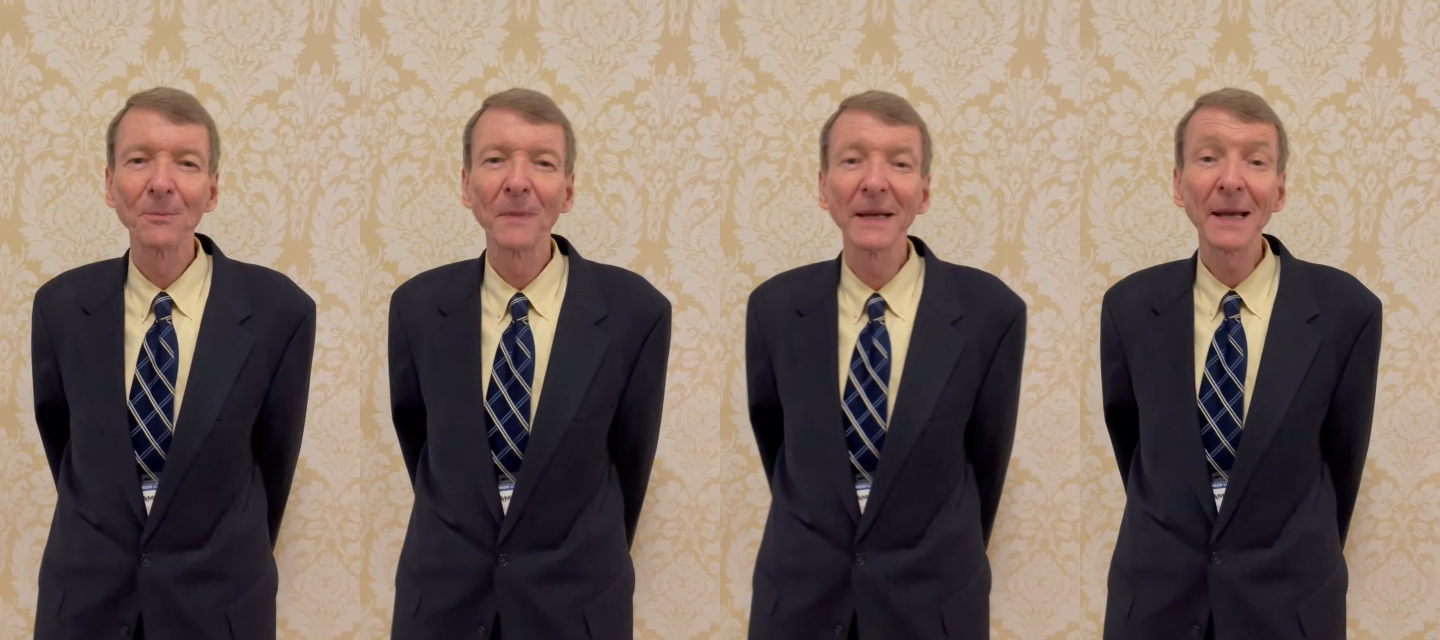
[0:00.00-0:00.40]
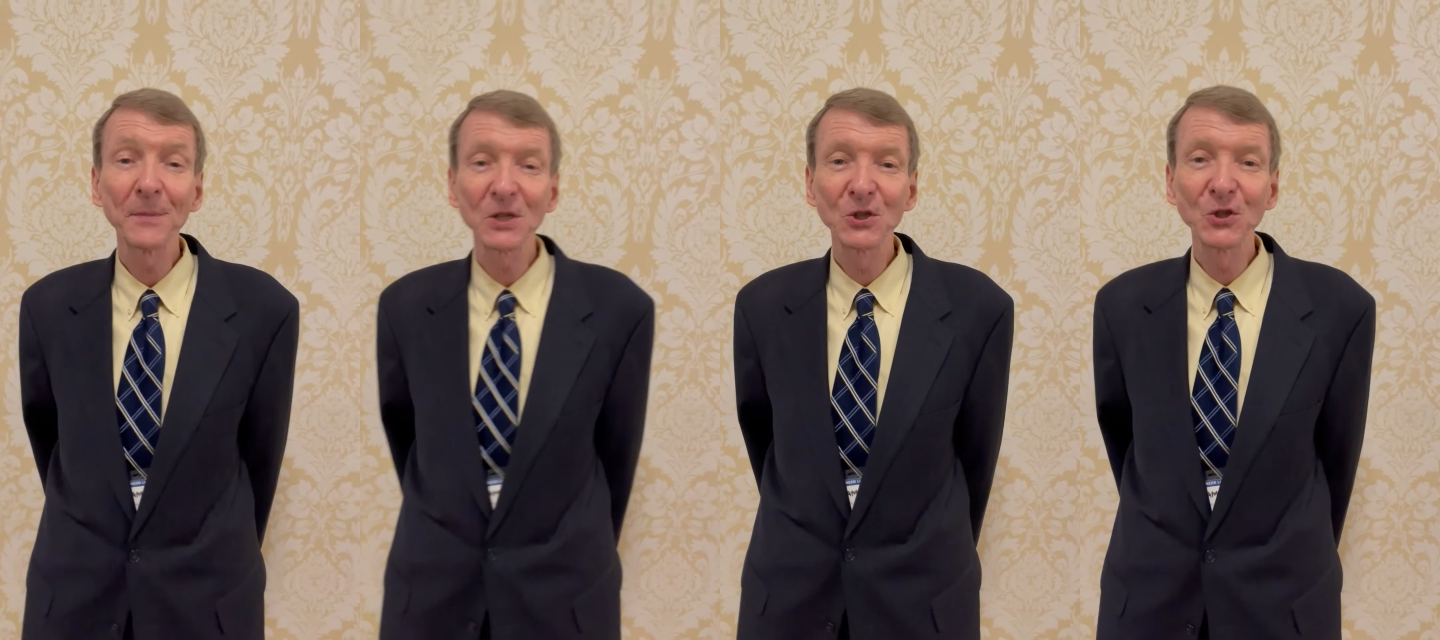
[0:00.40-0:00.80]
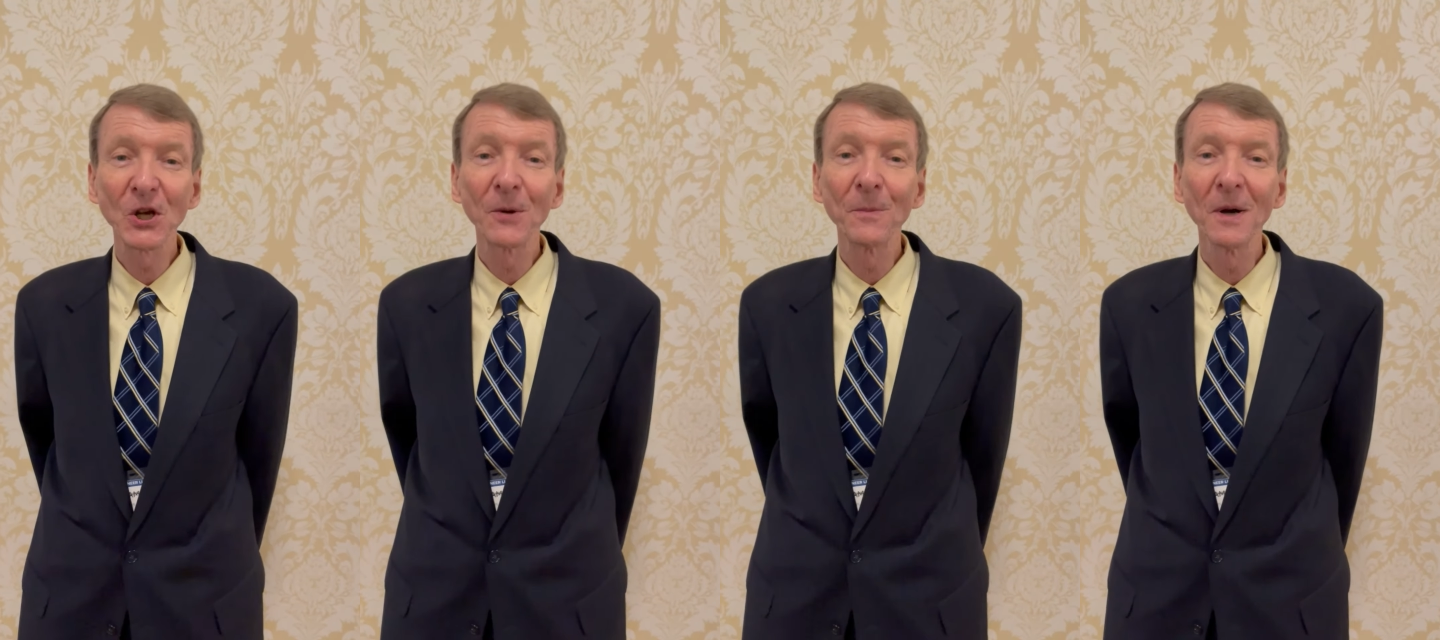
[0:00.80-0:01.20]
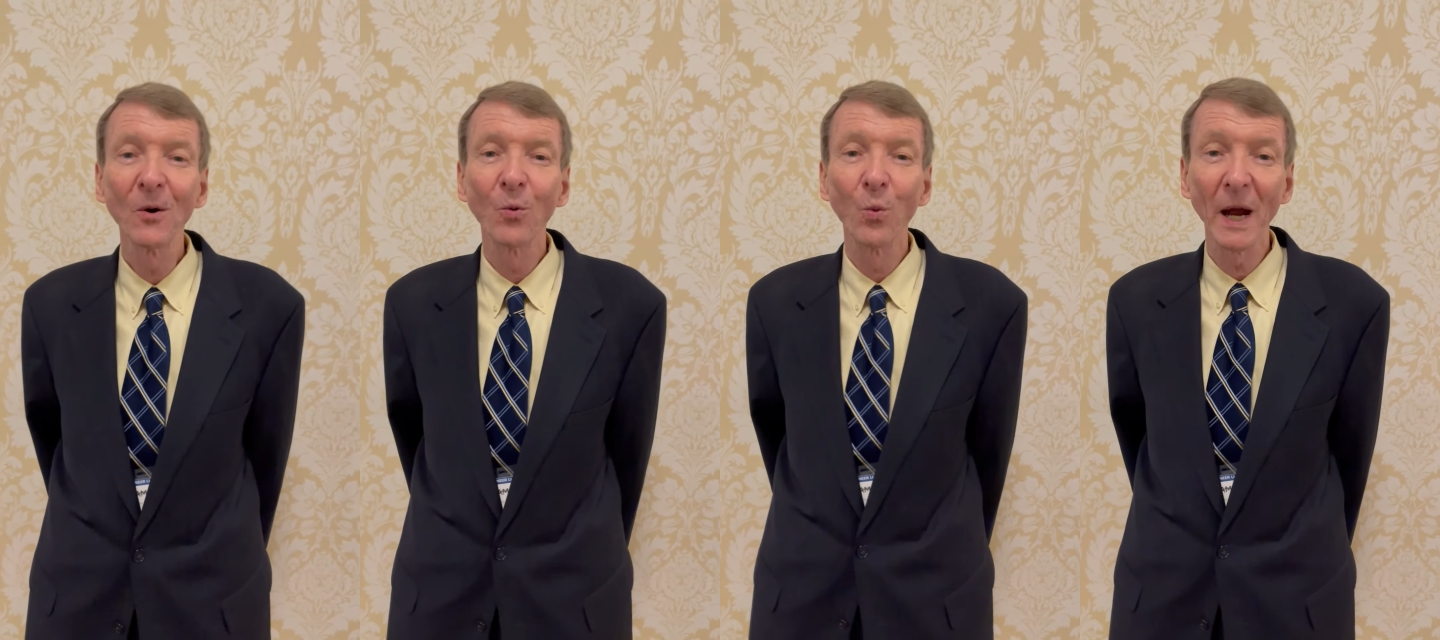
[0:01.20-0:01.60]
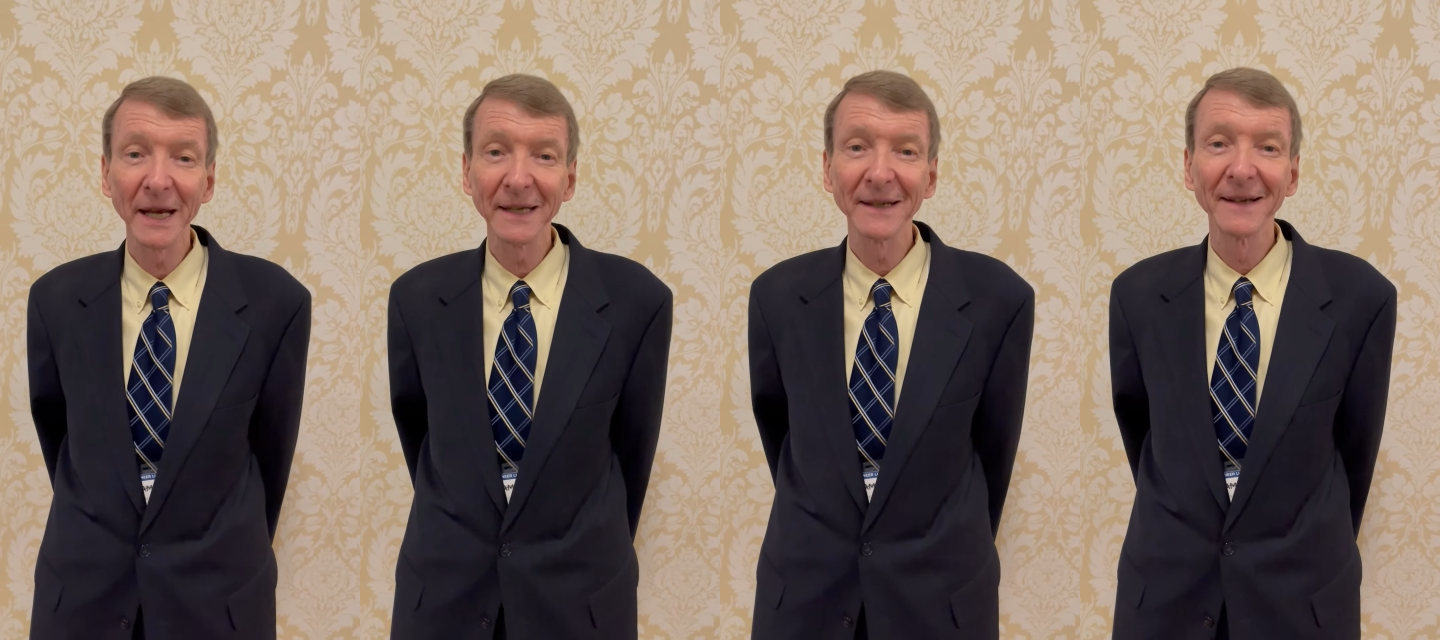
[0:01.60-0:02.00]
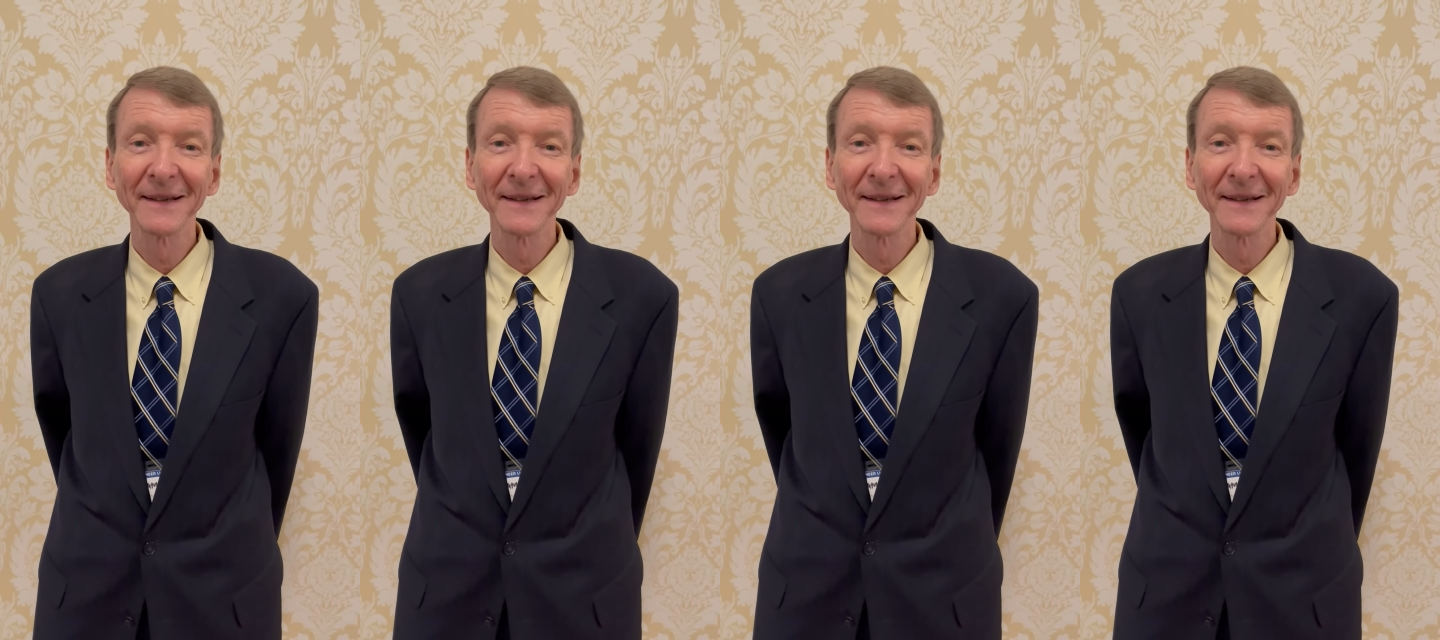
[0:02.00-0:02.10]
My name is Jim Wayne.